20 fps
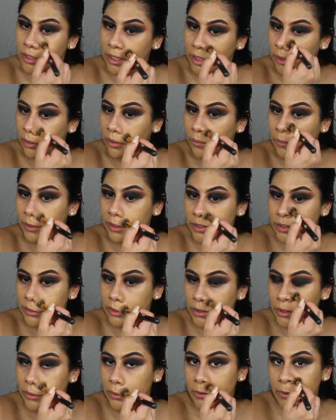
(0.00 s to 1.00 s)
I
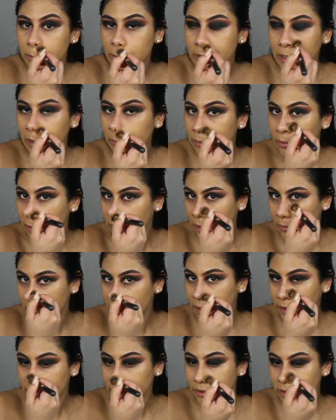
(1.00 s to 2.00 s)
always use a beauty
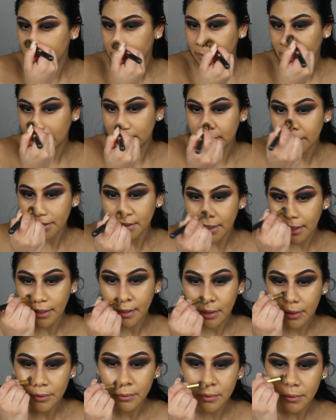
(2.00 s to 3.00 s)
blender to blend it
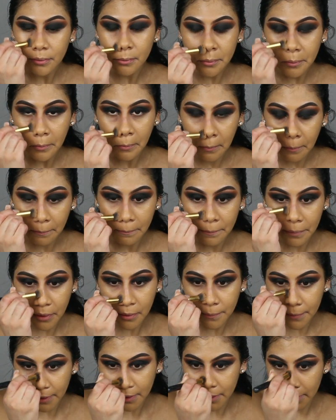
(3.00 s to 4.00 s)
out,
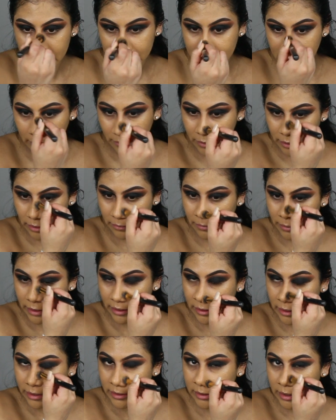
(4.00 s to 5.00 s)
but because I want to
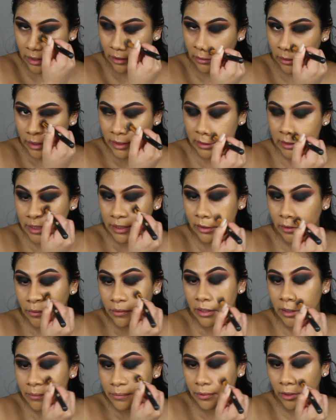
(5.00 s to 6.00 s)
blend this out as a
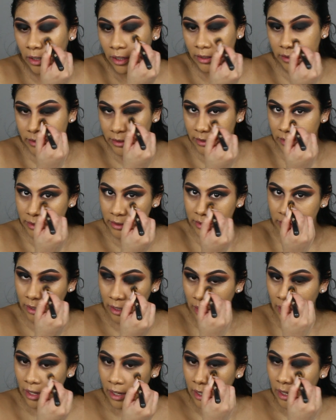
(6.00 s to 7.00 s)
quick process,
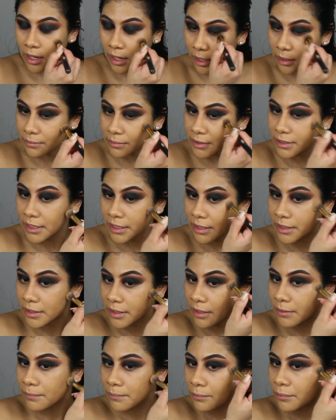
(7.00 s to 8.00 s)
I'm taking
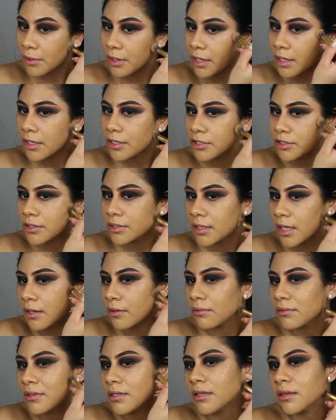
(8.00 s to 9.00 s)
a brush. Not
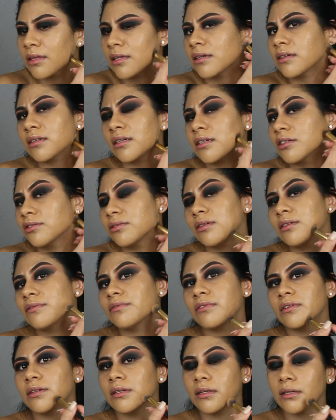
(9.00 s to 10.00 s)
only that, I actually
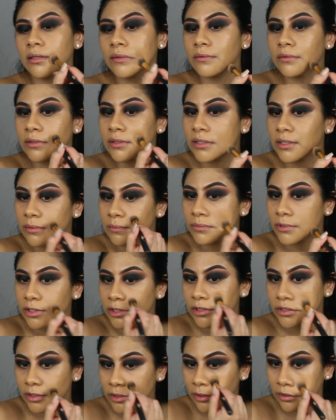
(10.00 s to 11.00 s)
forgot how good
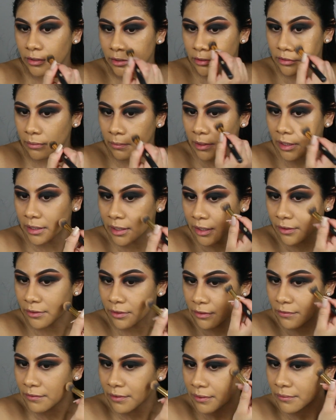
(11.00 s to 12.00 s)
brushes are to blend out
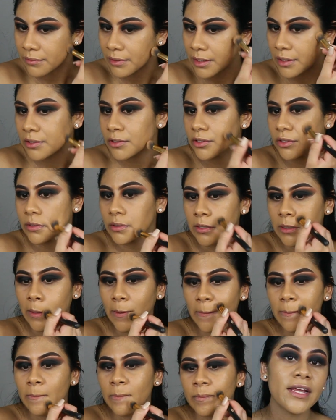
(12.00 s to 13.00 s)
your
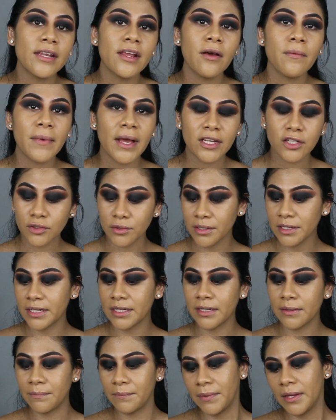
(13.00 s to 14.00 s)
foundation. Right now I'm actually
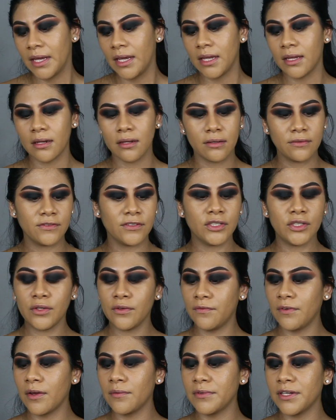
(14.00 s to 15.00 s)
in debate of
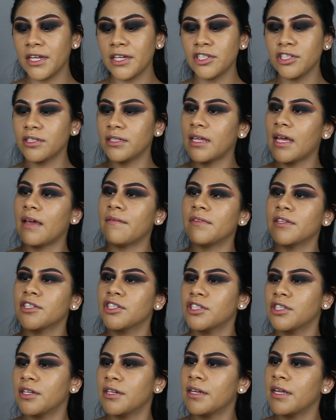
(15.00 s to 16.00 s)
two foundations. I have the
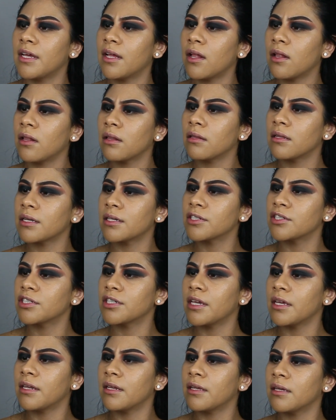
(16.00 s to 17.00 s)
Chanel and
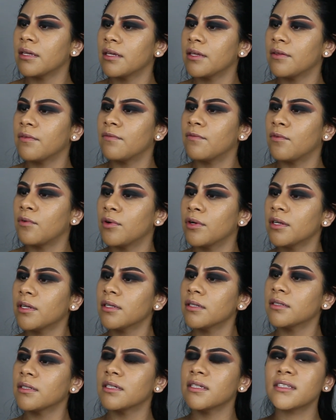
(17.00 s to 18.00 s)
shade Ivoire
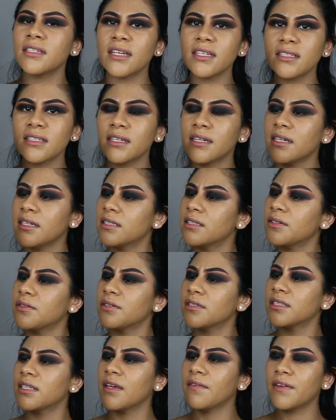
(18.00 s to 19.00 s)
Intensity
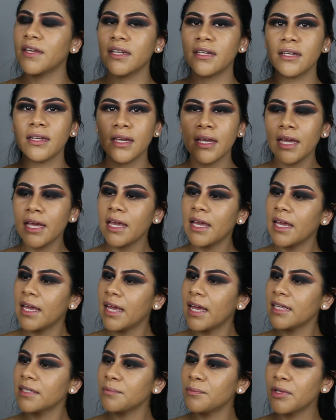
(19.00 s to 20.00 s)
07. It
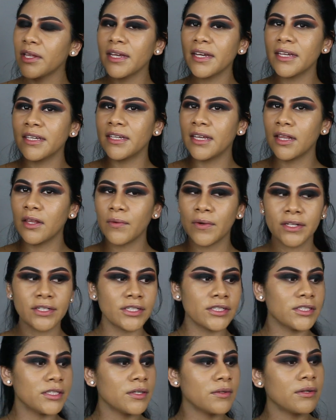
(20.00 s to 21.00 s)
has more like a yellow
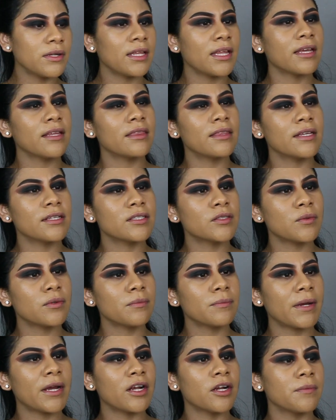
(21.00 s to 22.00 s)
undertone, unlike this
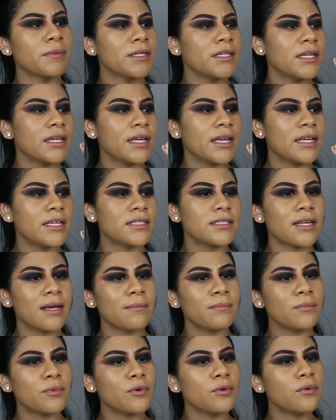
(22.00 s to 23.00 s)
one by Urban Decay
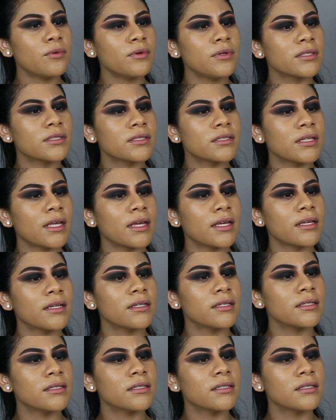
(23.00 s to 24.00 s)
Sample. It's like,
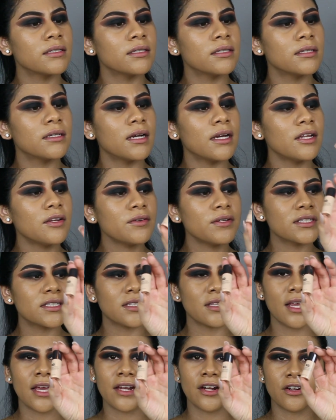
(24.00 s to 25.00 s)
I don't know,
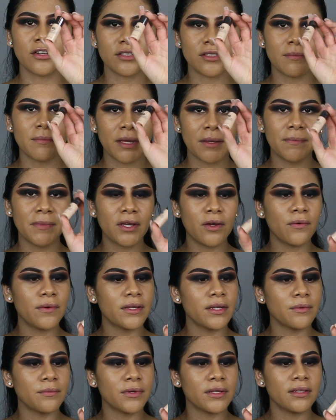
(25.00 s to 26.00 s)
it's lighter, so I might be
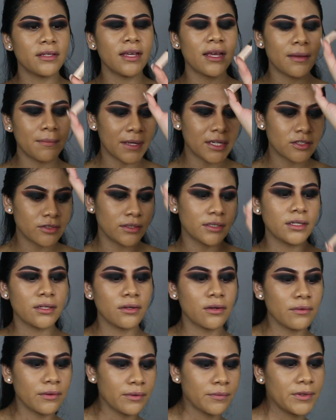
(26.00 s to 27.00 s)
going in with, yeah, I'm actually going
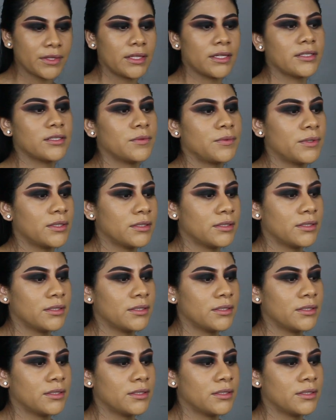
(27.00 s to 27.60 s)
to go in with this one.